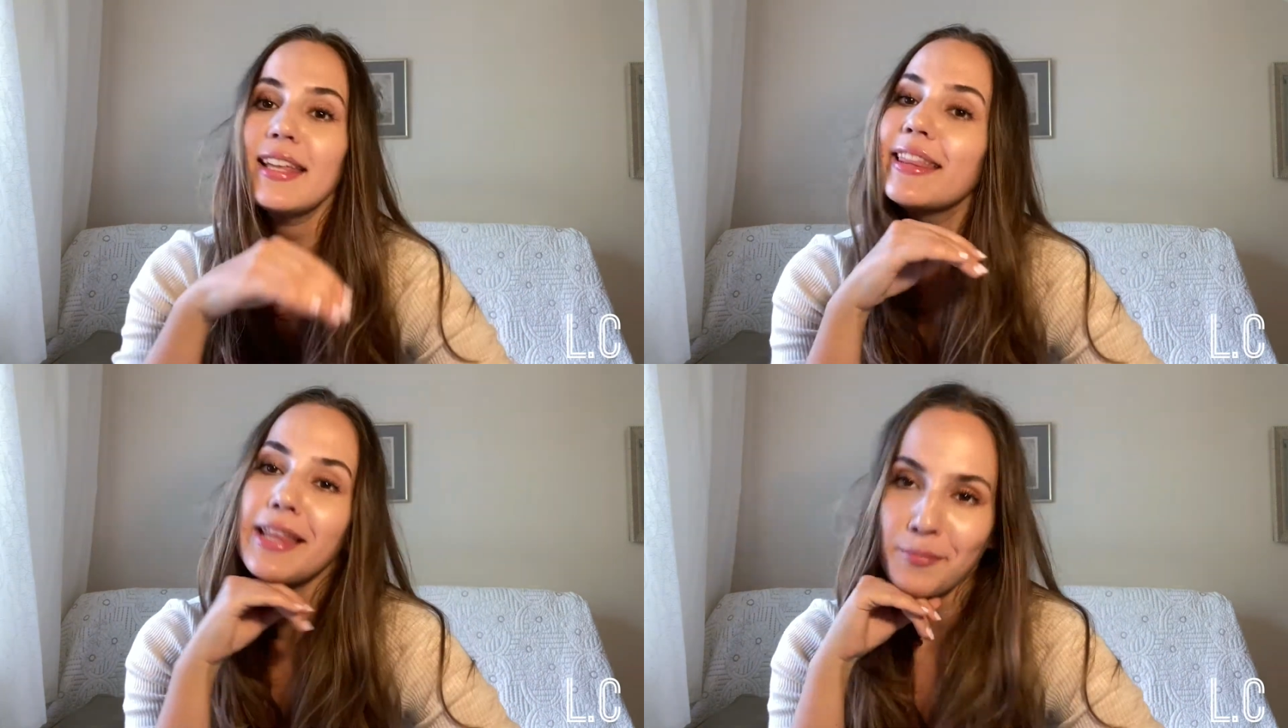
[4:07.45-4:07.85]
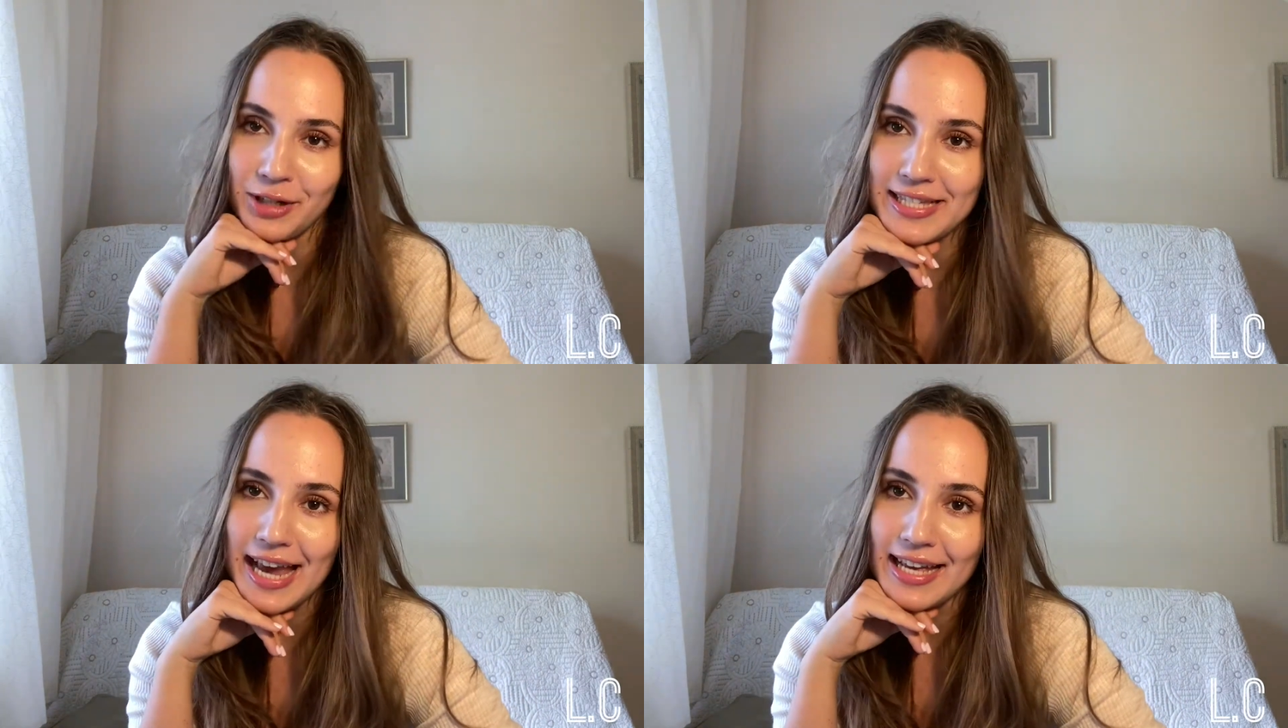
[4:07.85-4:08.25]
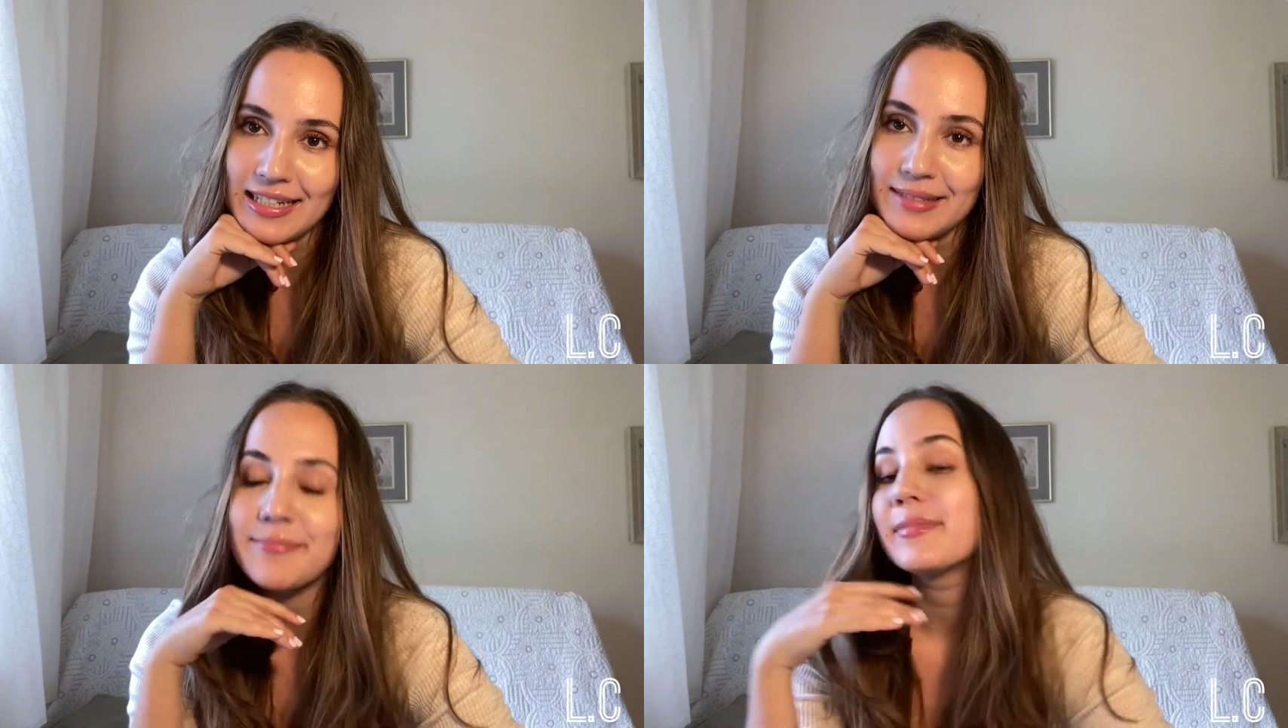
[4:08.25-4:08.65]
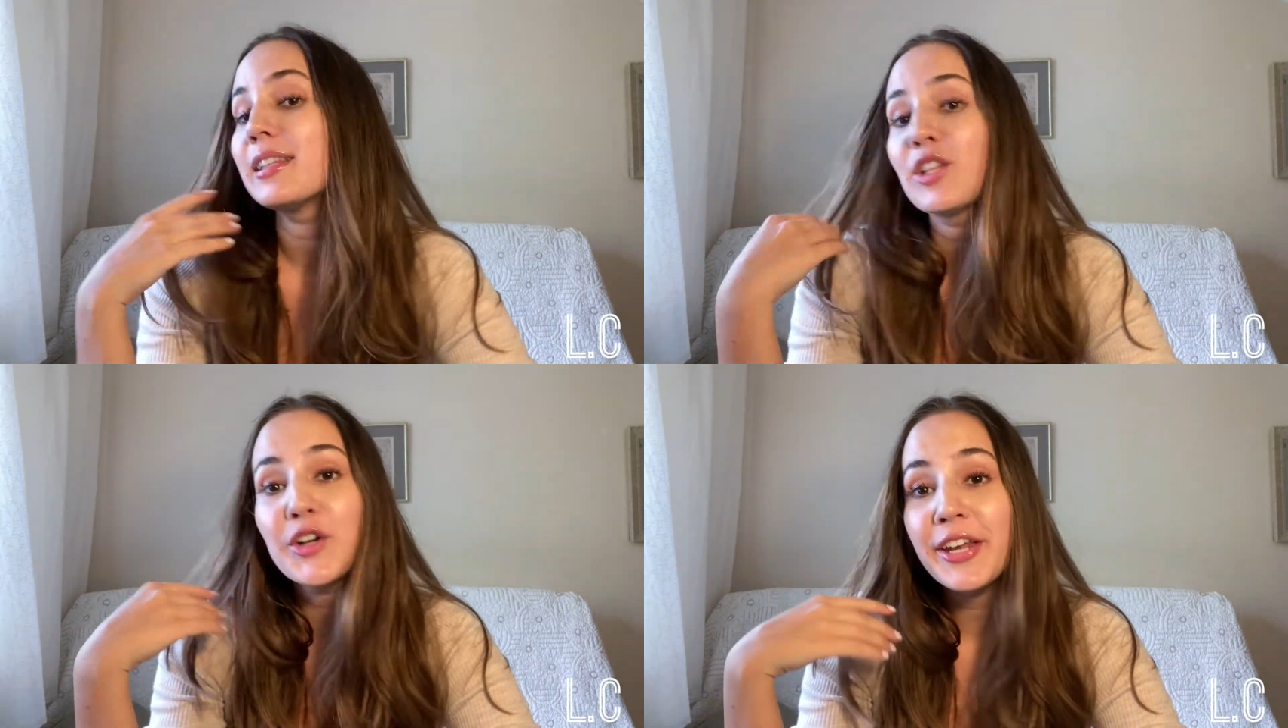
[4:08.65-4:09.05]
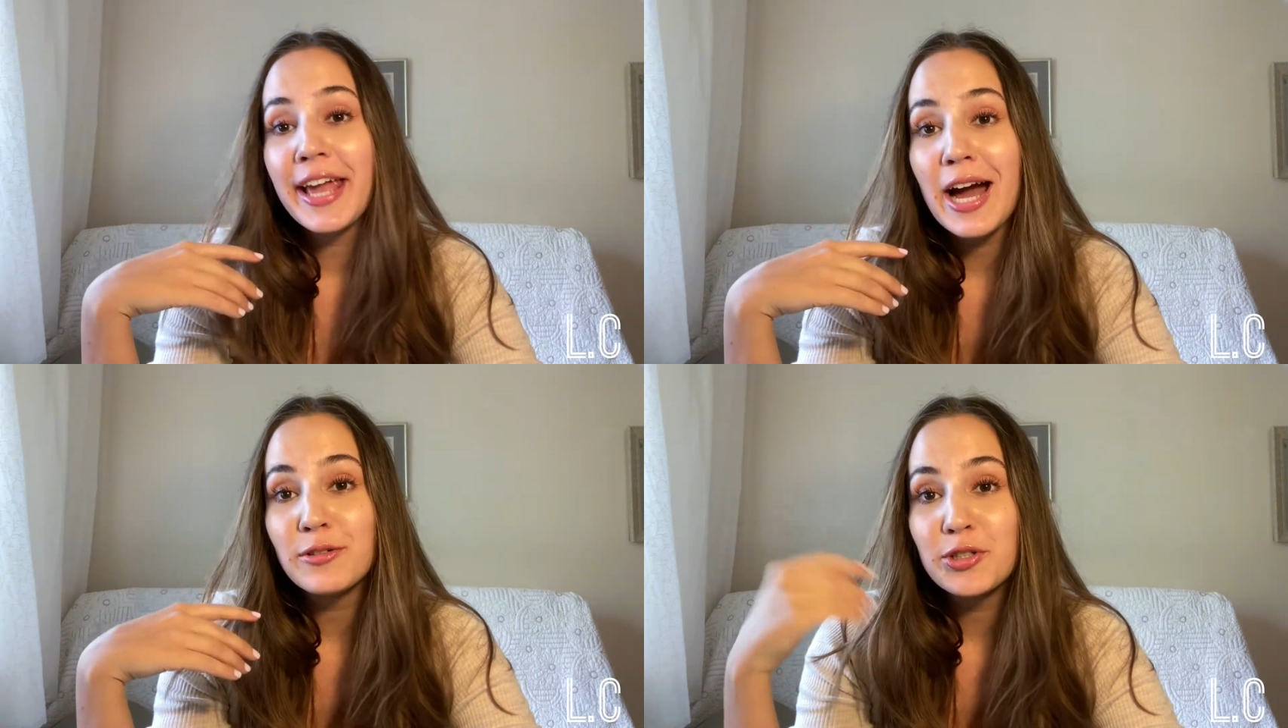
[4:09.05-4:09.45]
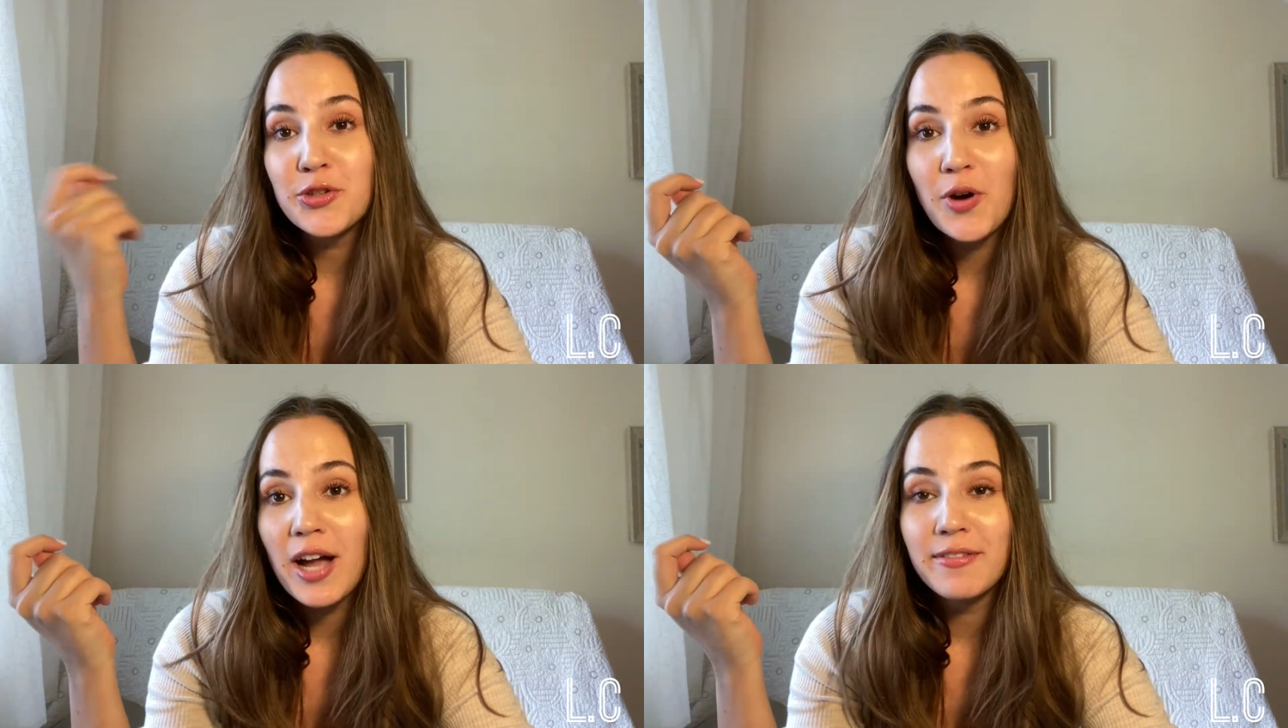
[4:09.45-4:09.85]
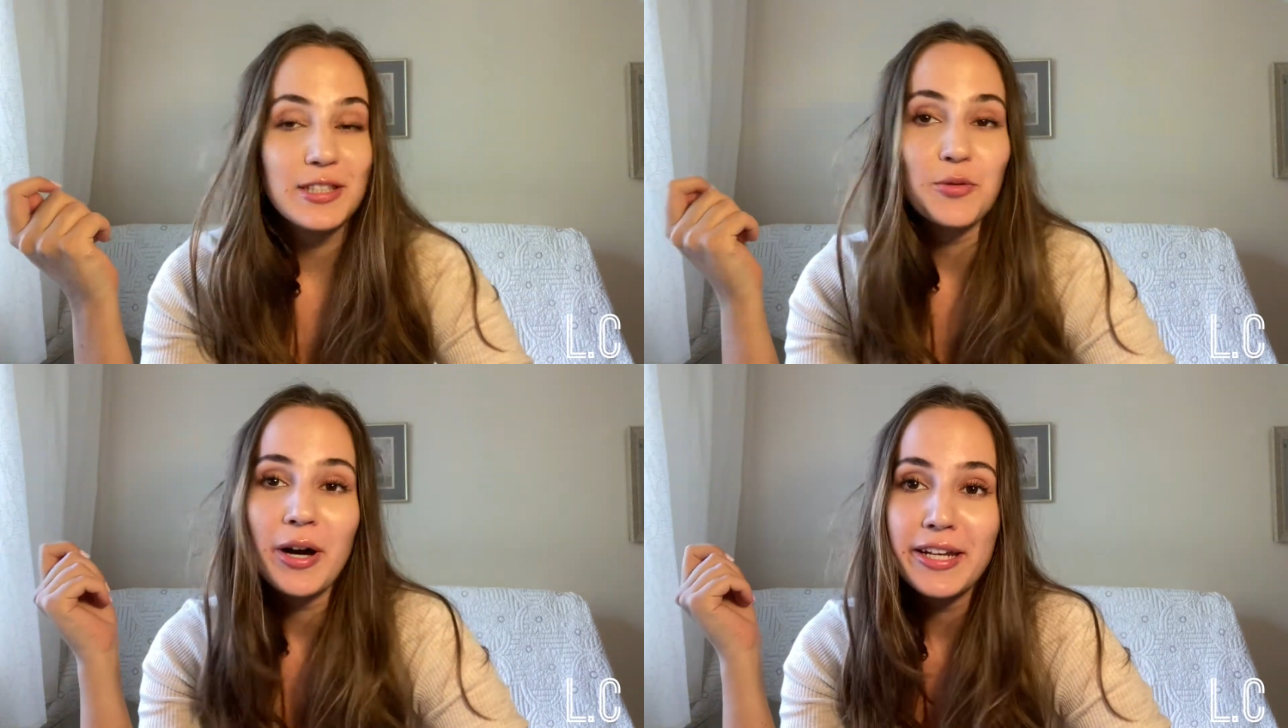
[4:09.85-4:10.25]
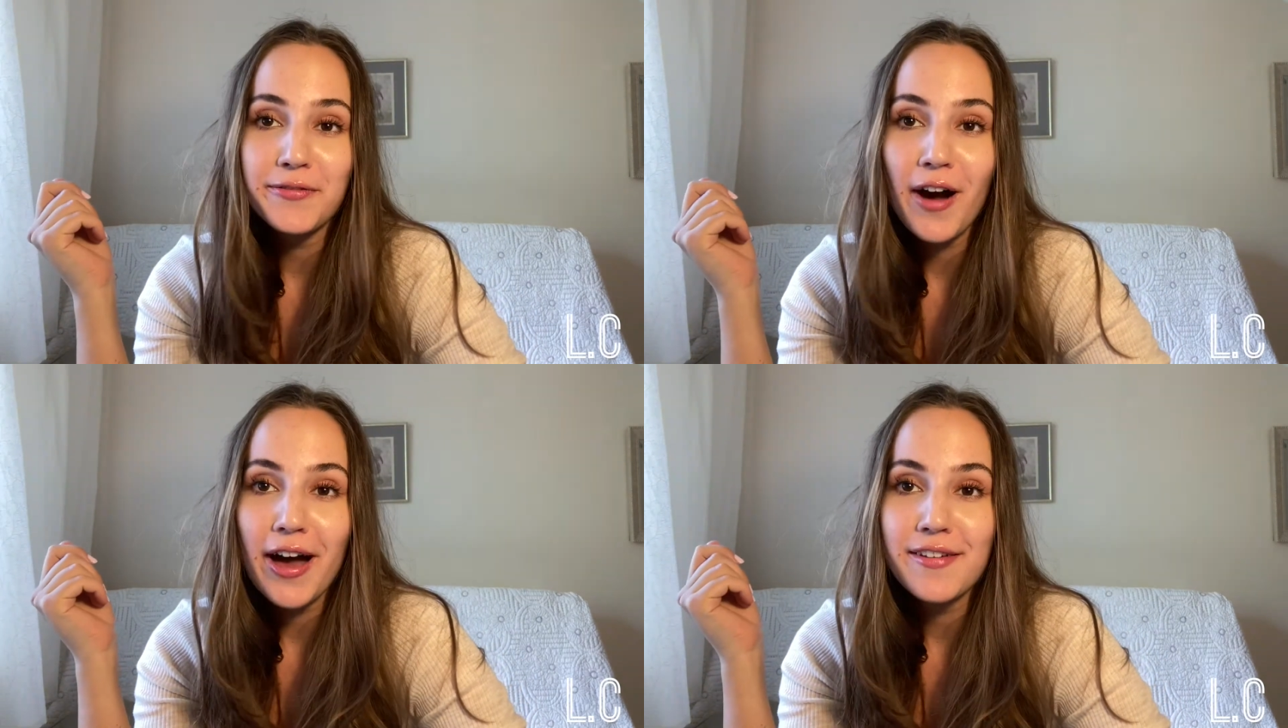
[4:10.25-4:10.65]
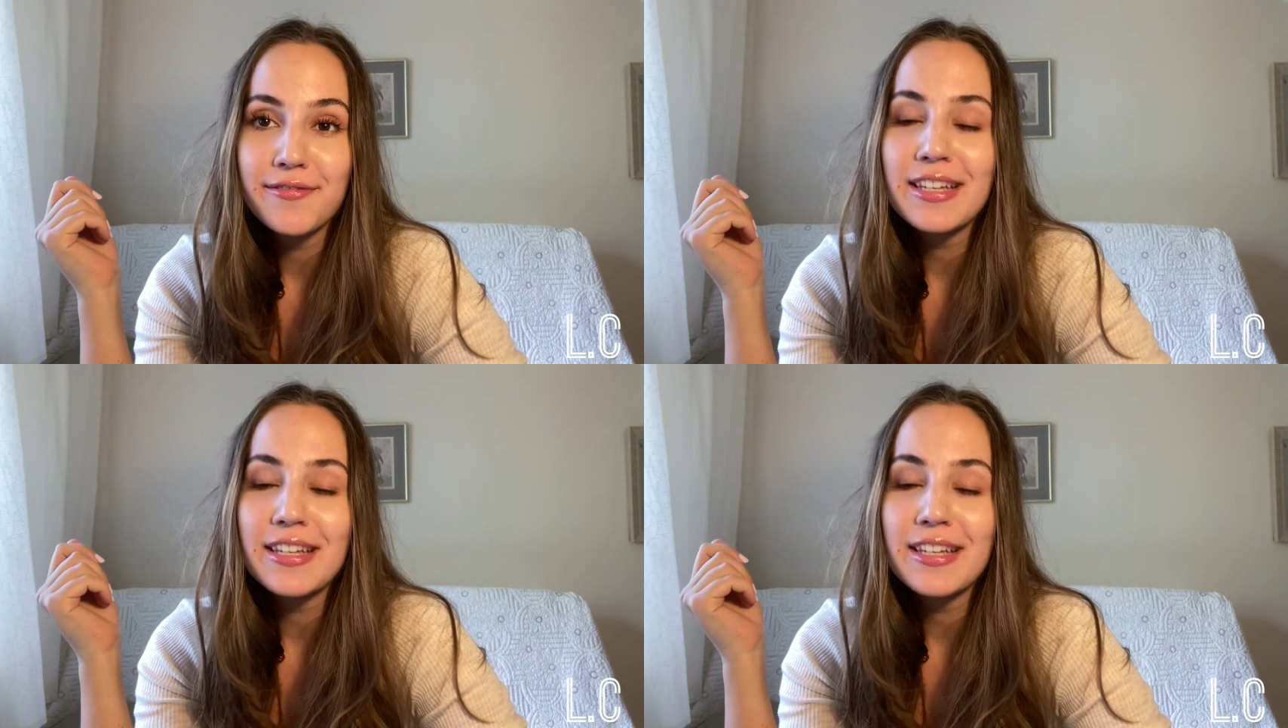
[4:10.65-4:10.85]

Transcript: Number 10, learning how to drive at 25